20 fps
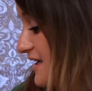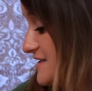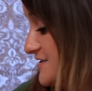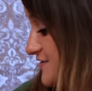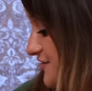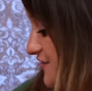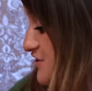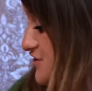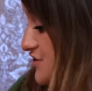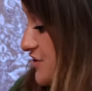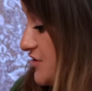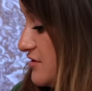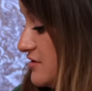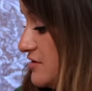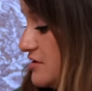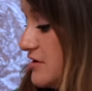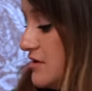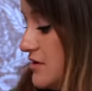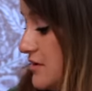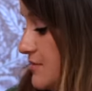It's official
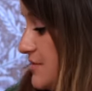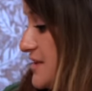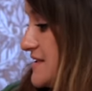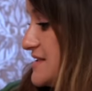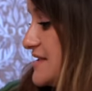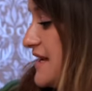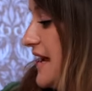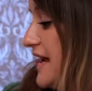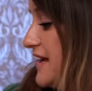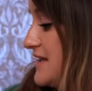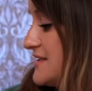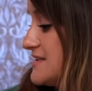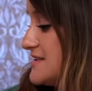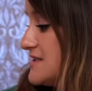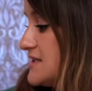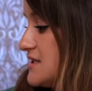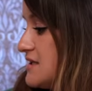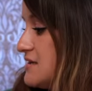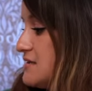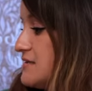because it
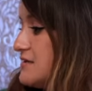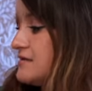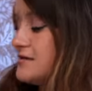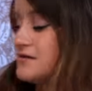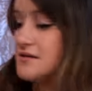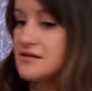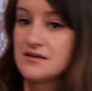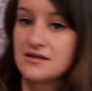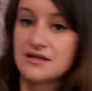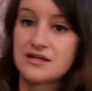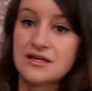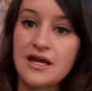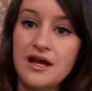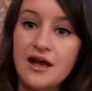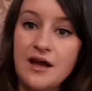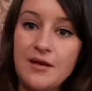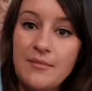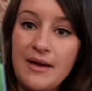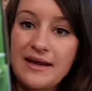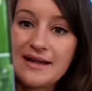has
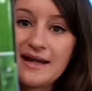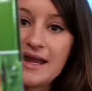my